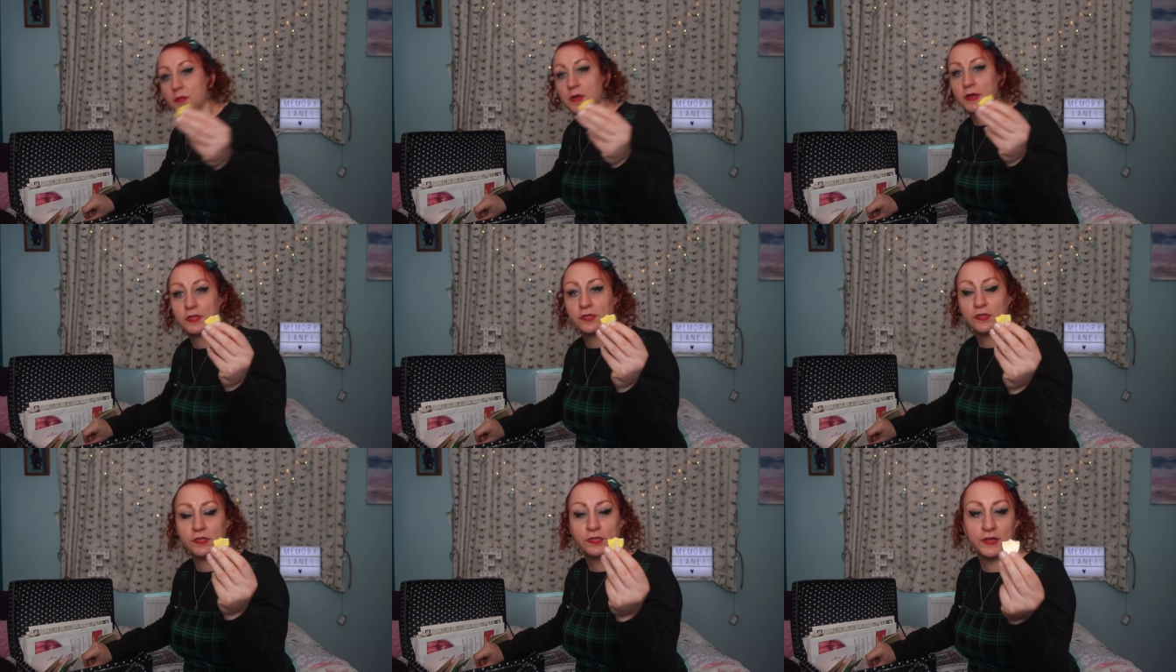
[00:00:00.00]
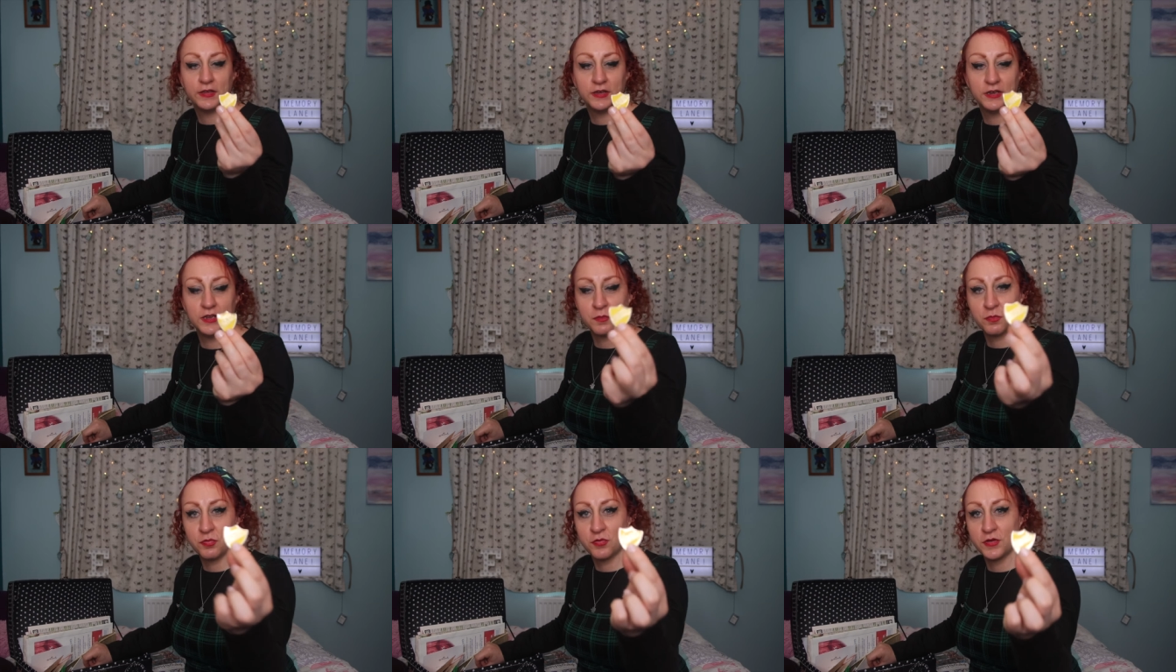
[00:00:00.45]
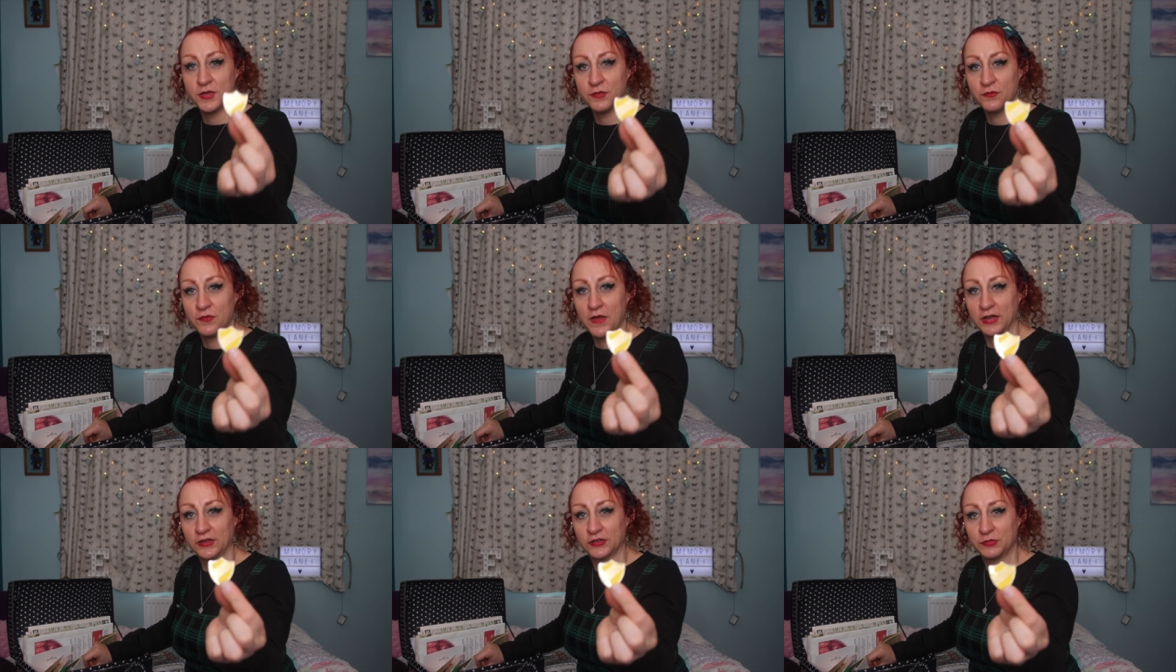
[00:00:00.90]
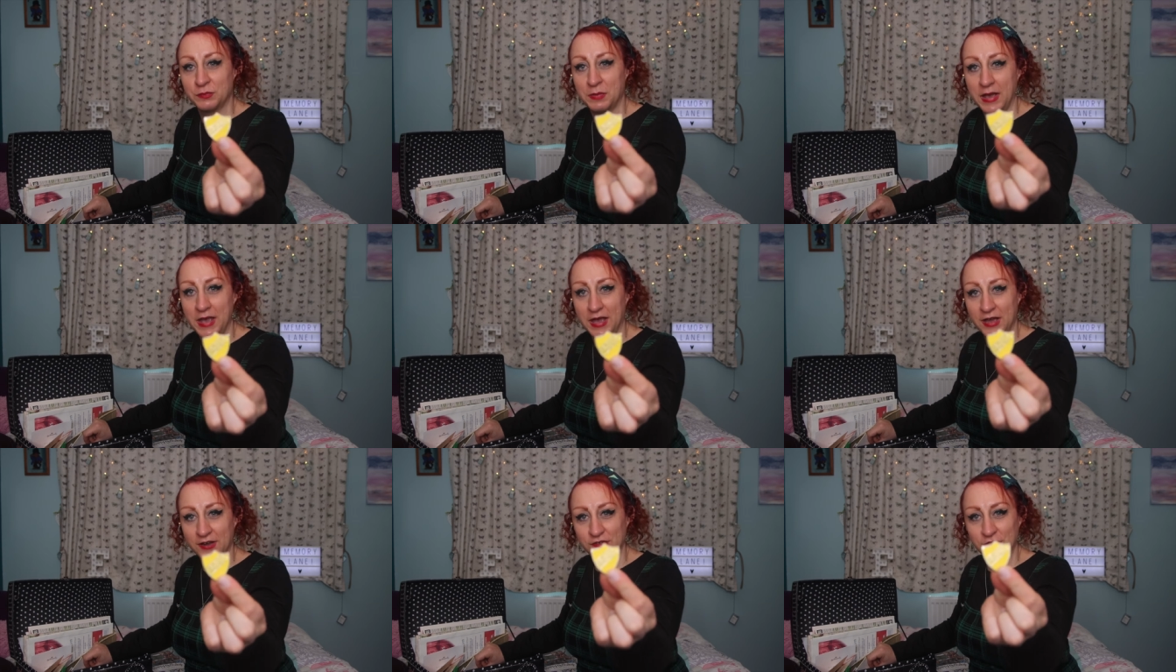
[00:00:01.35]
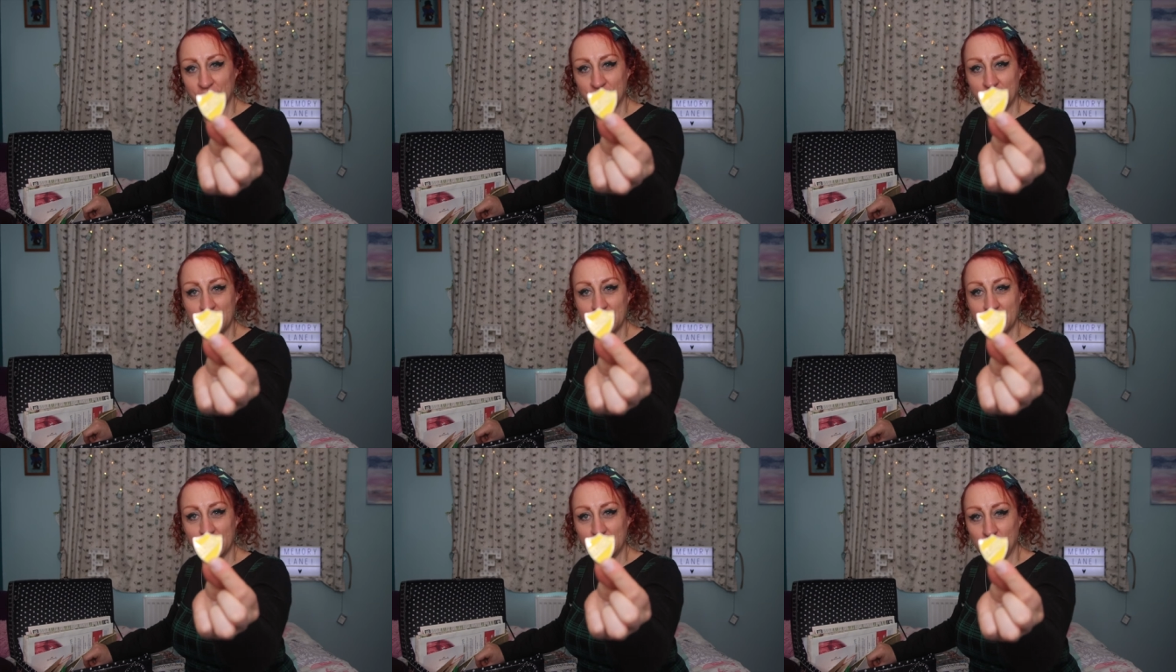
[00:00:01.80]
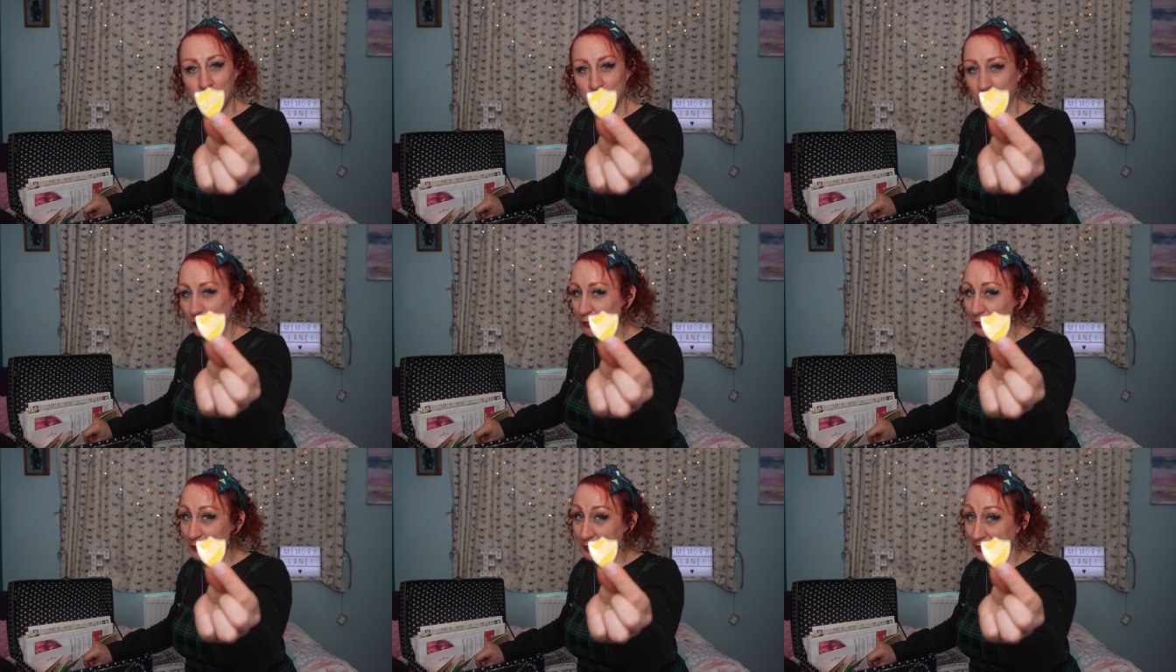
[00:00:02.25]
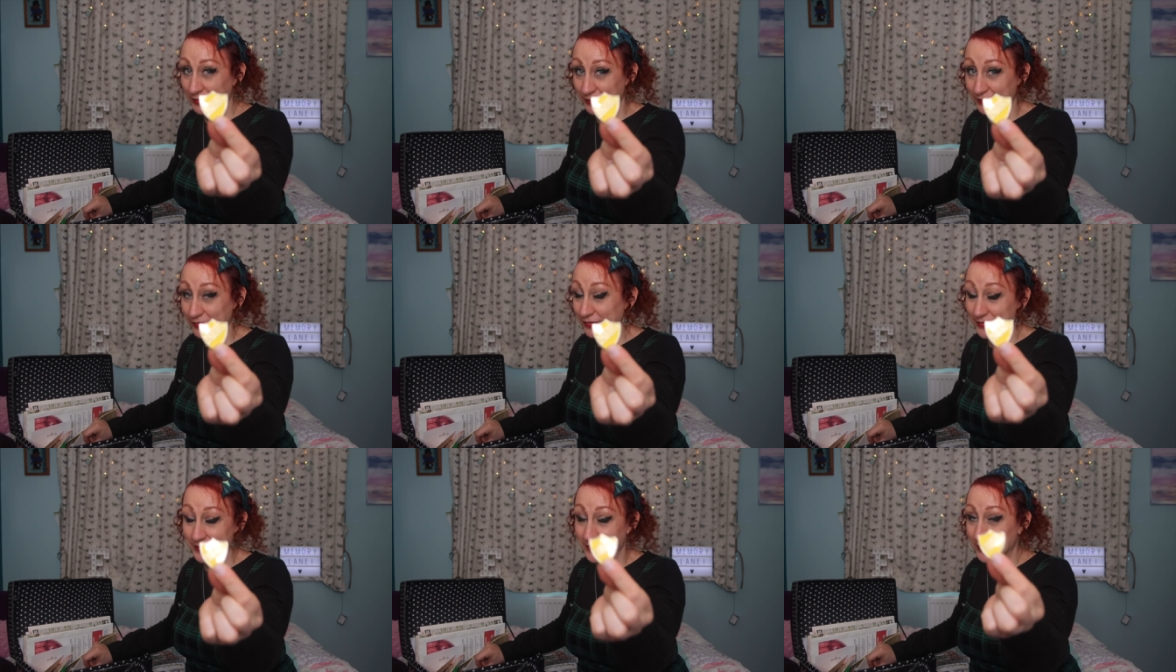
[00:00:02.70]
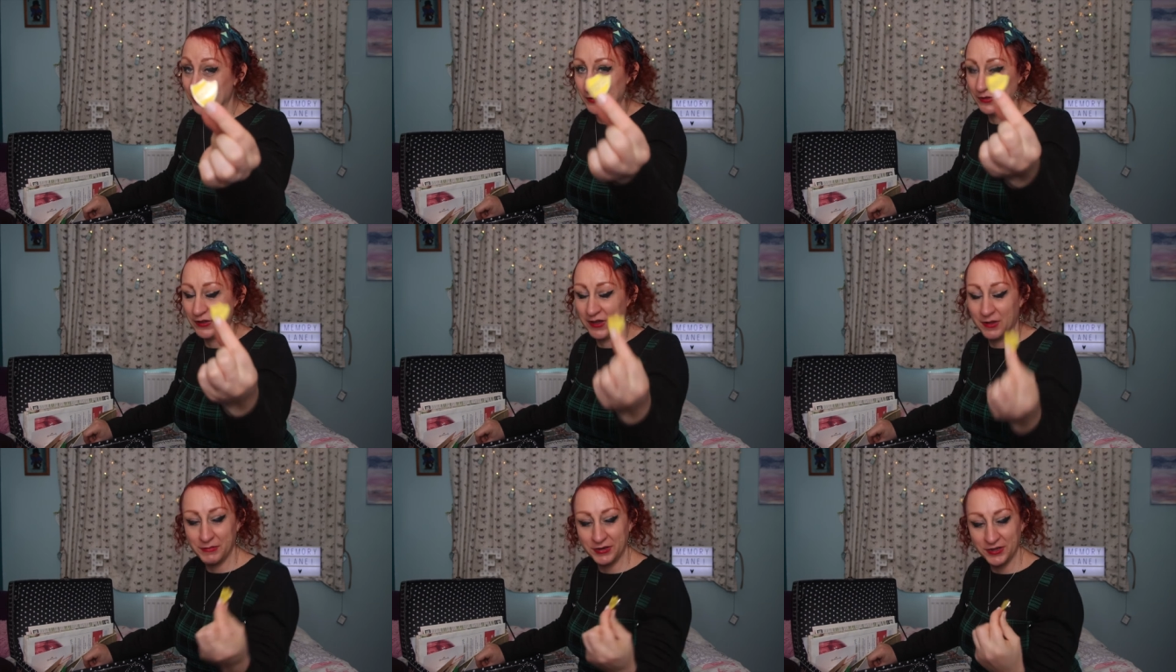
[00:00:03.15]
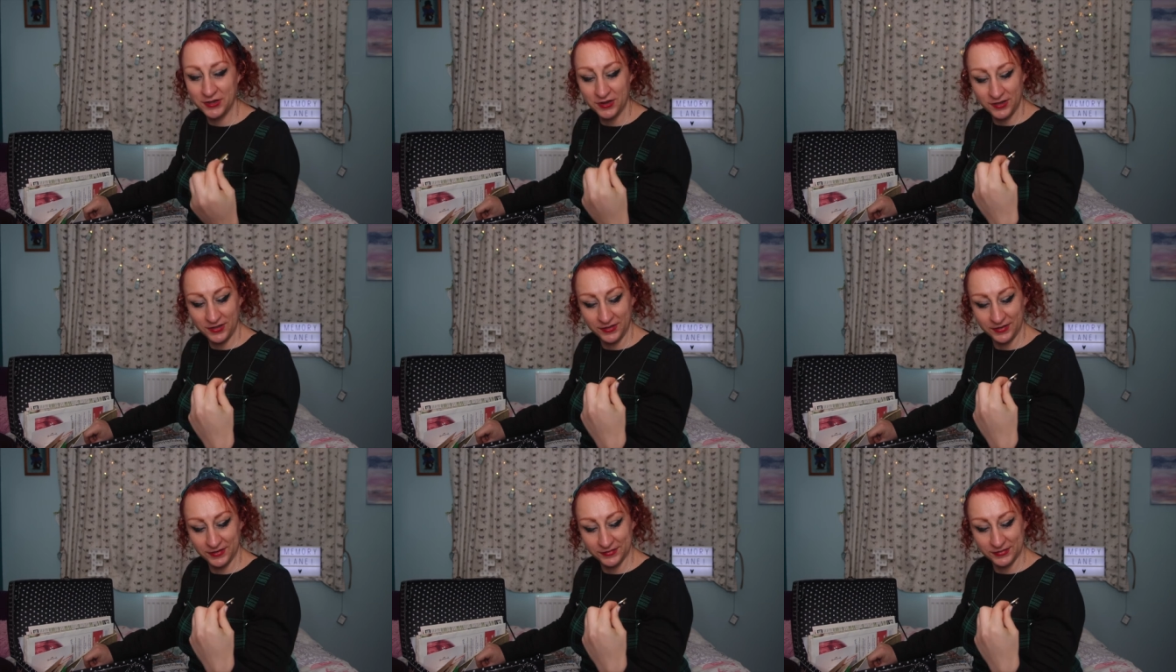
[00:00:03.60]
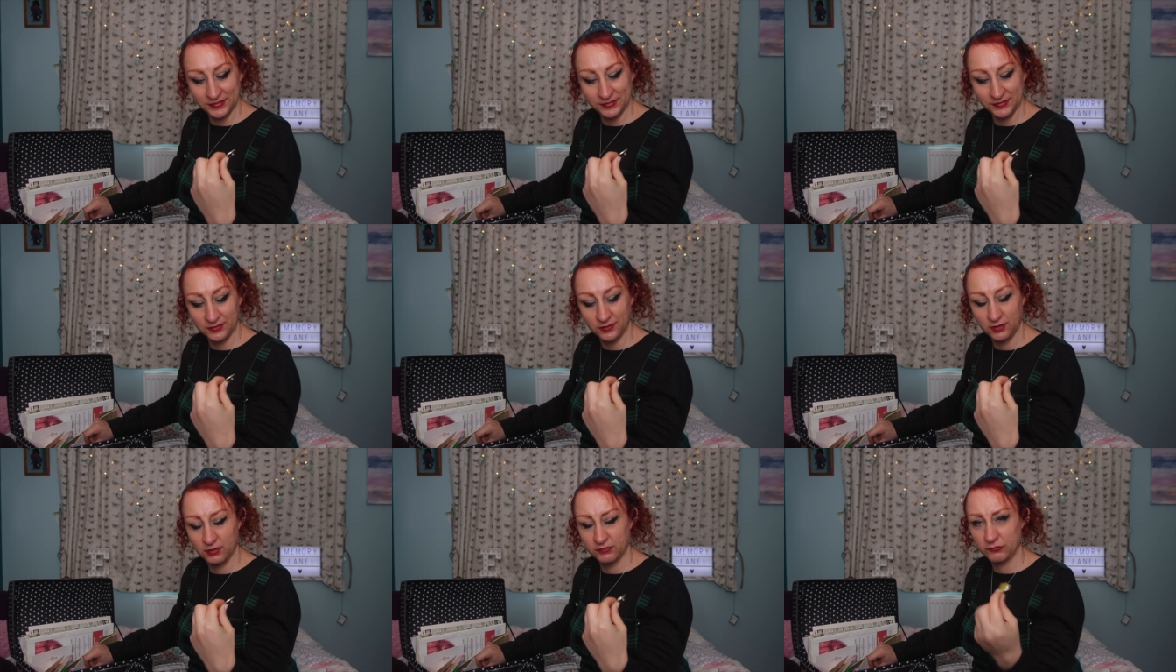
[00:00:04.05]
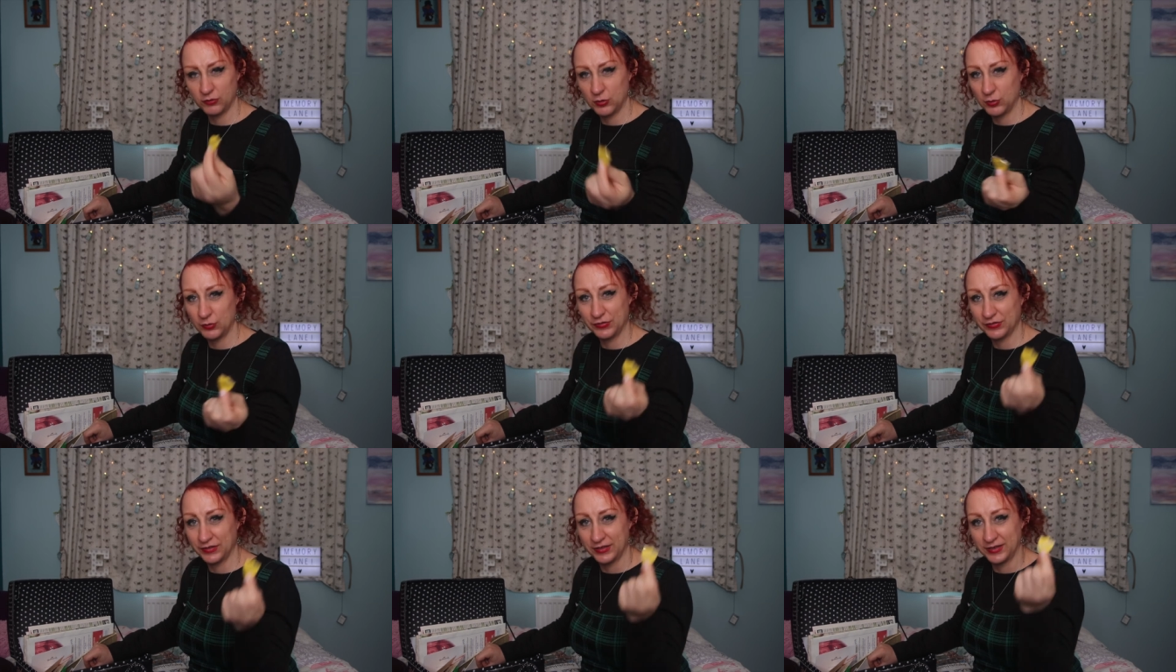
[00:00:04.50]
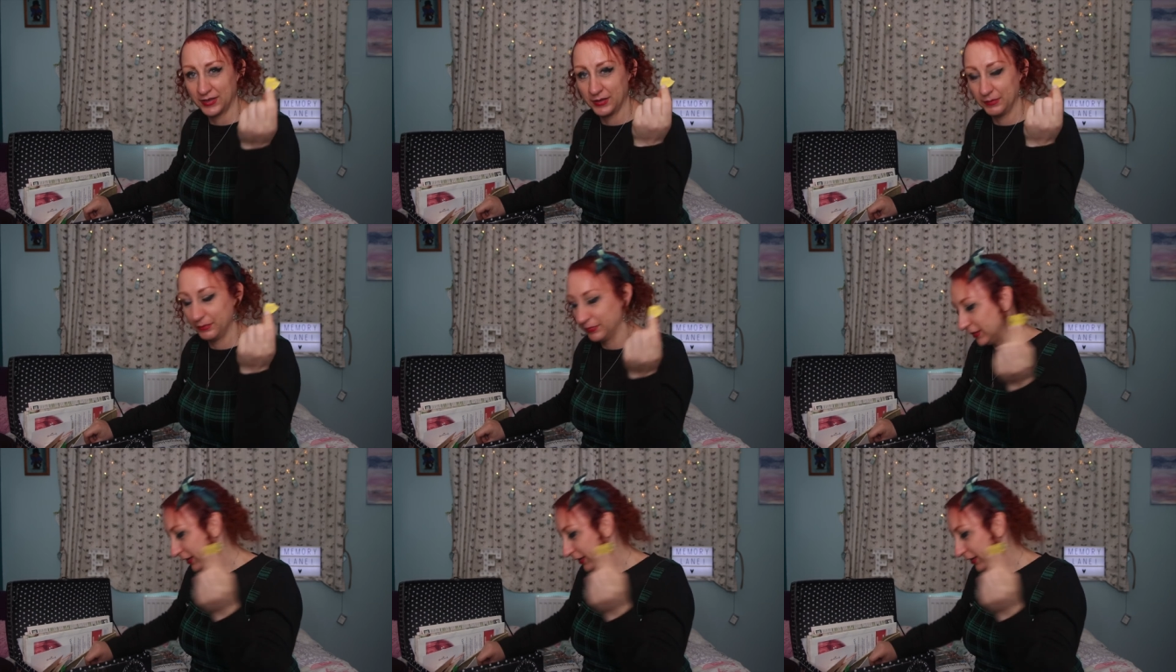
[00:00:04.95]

my senior prefect badge from school because, you know, I'm a nerd and of course I kept